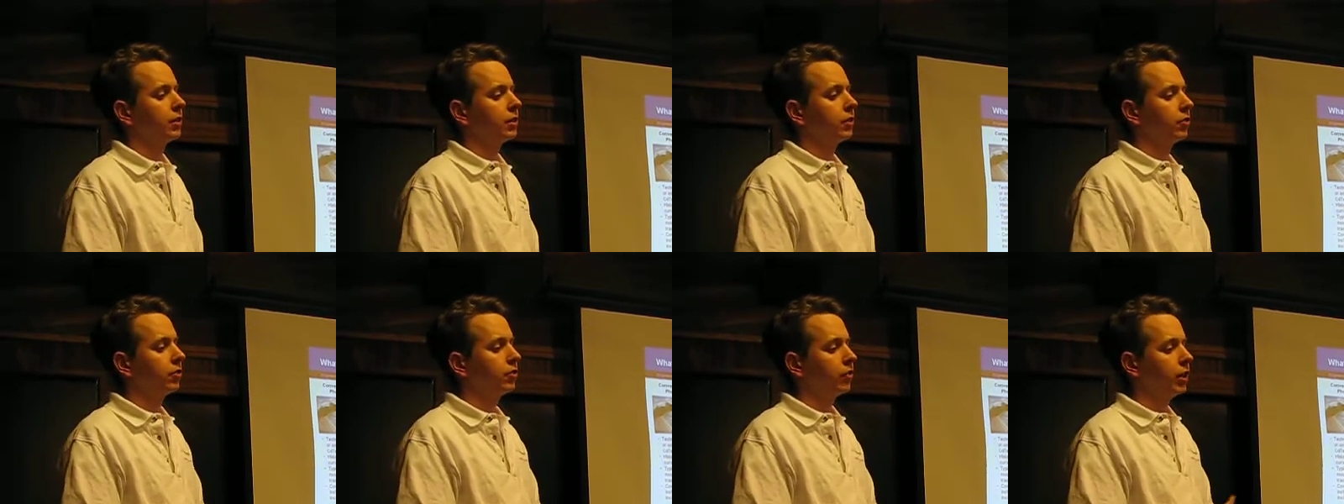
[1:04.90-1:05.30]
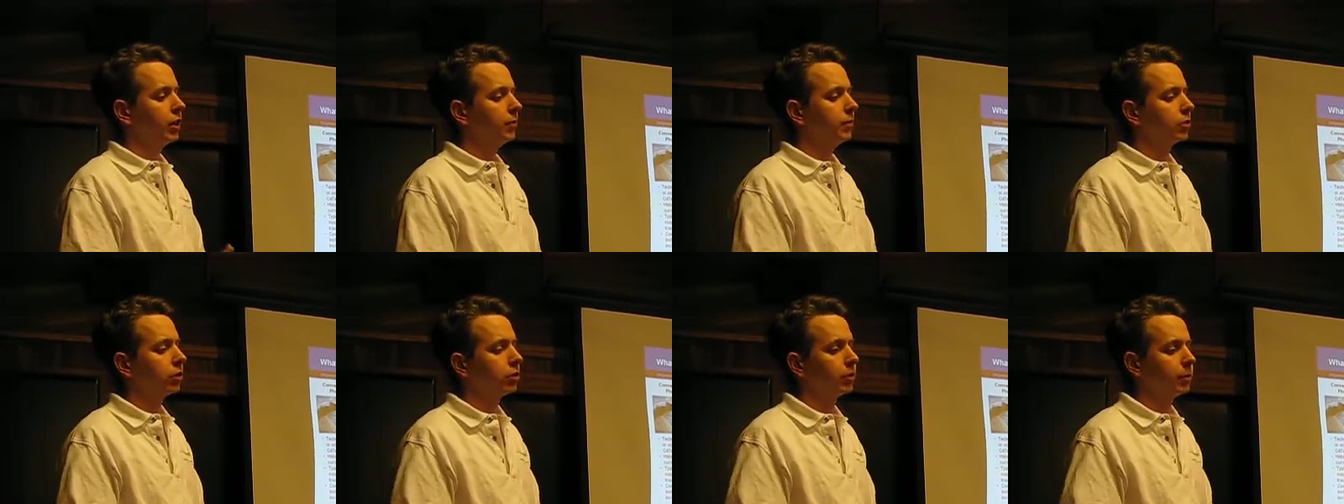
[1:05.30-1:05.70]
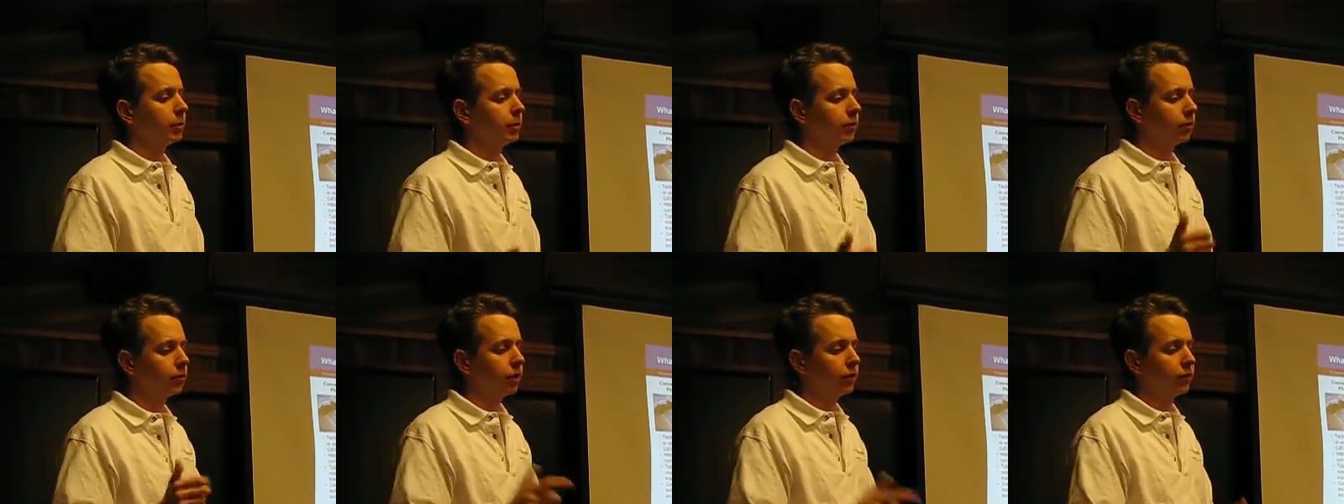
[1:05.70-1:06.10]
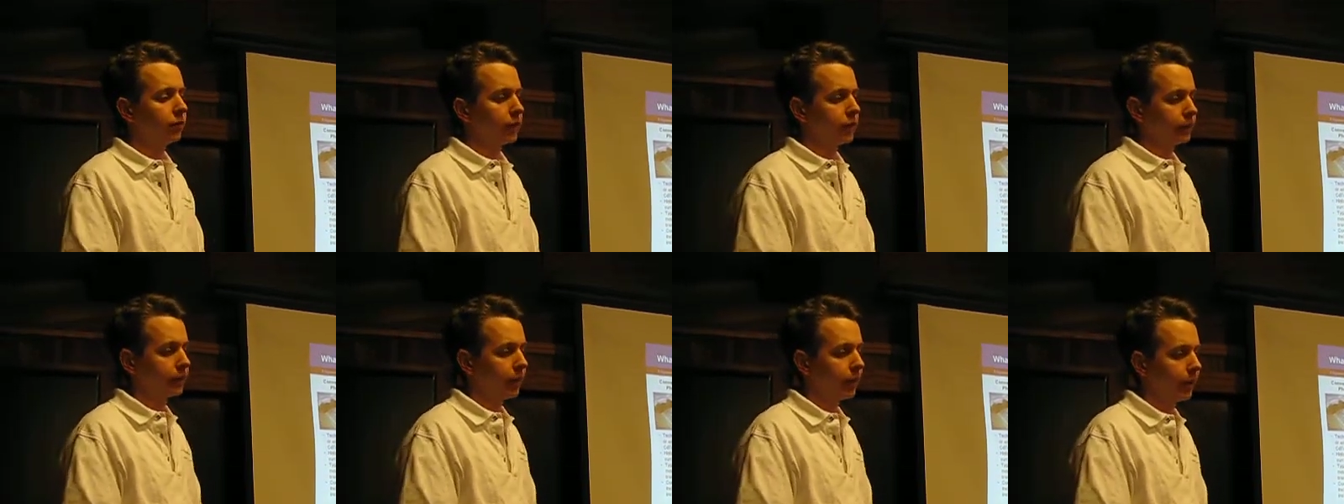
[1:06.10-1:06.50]
steam turbines, stuff
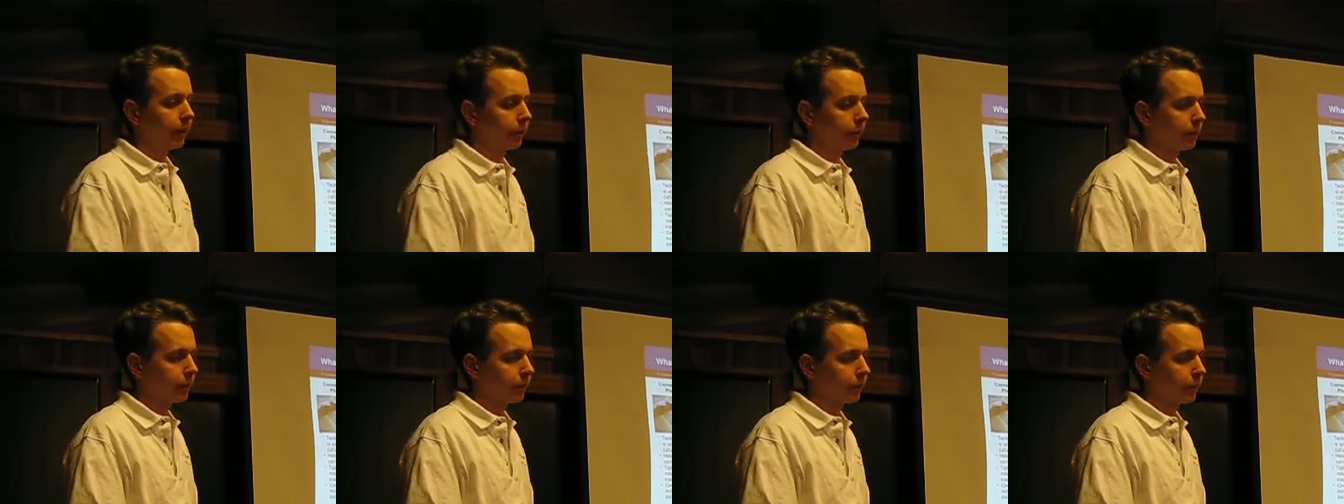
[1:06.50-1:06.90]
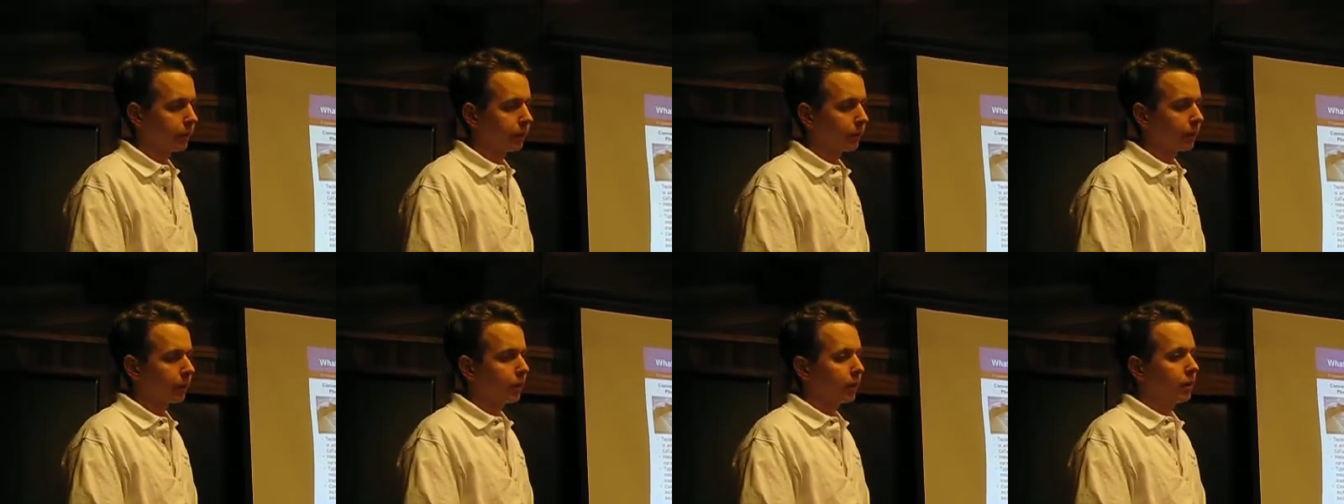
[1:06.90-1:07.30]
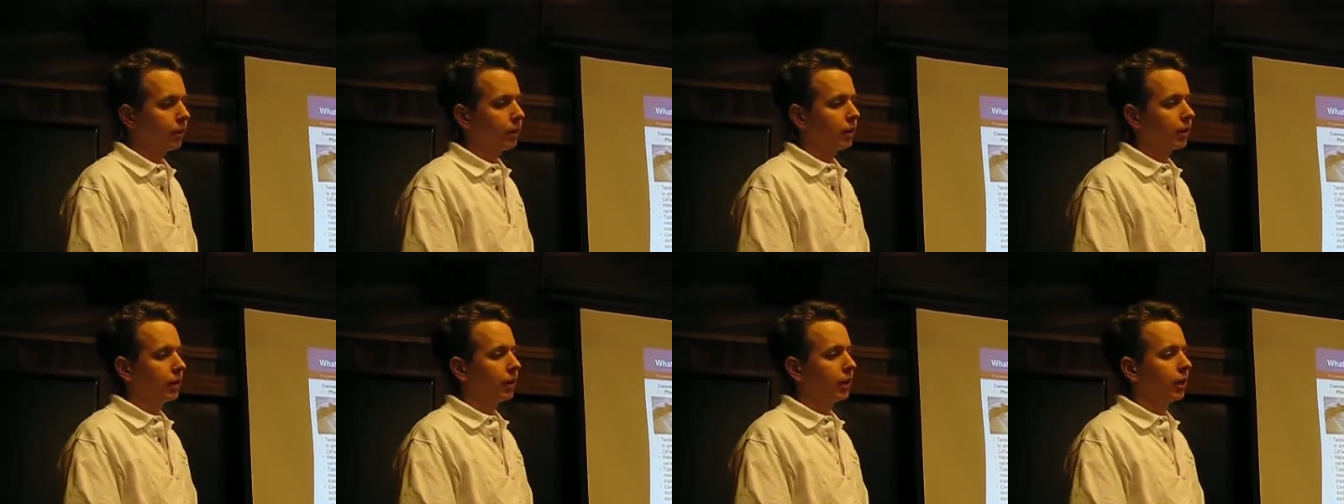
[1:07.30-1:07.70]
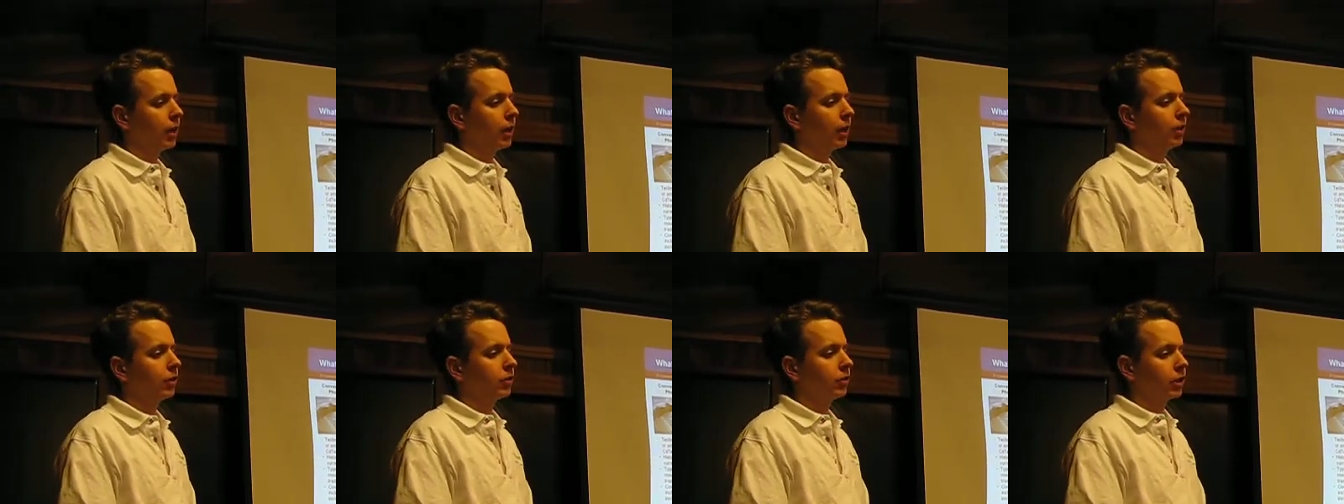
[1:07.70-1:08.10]
like that.
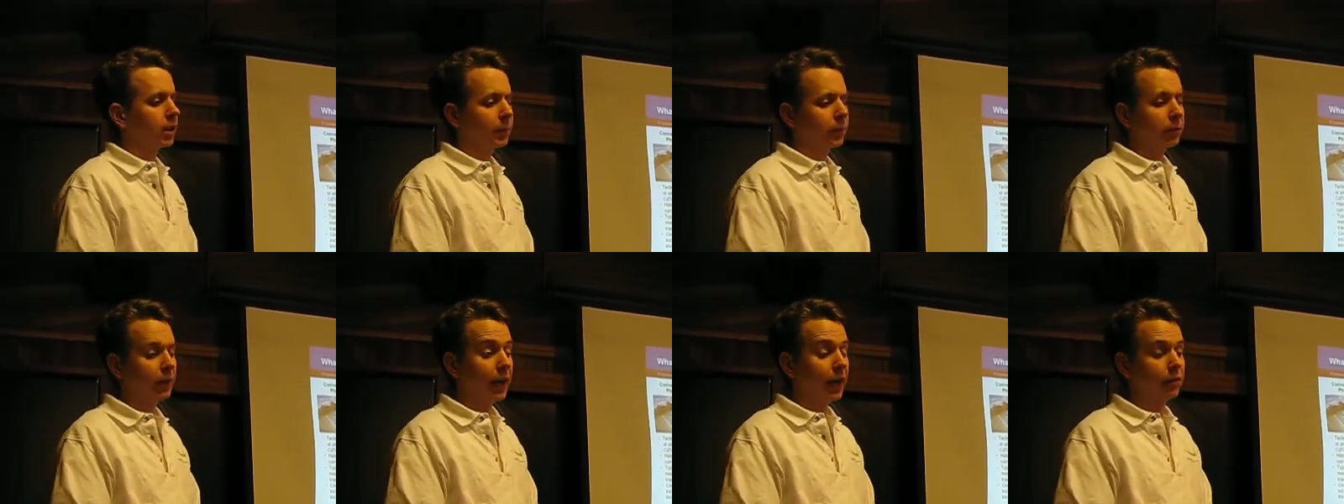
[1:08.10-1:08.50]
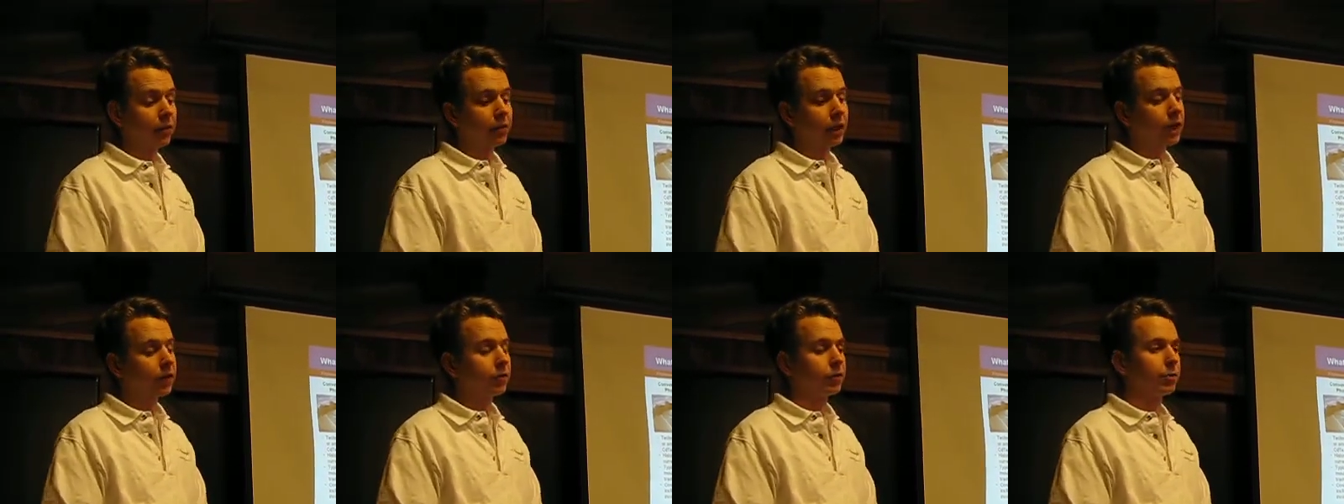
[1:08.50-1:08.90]
A couple downsides: